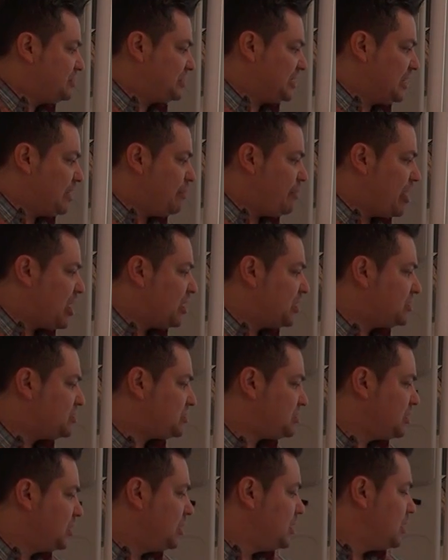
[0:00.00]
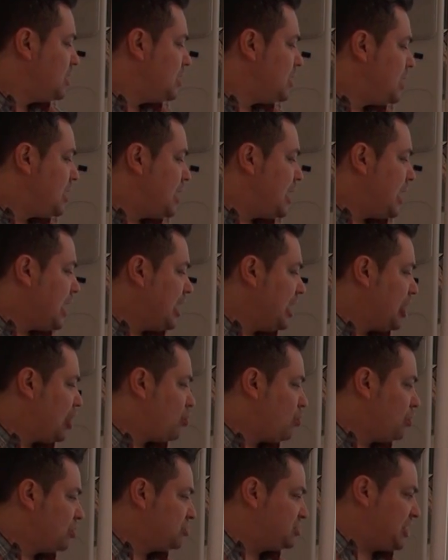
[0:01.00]
centimeters
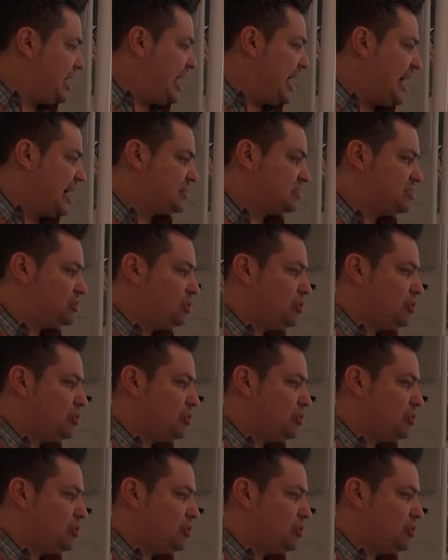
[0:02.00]
equals X.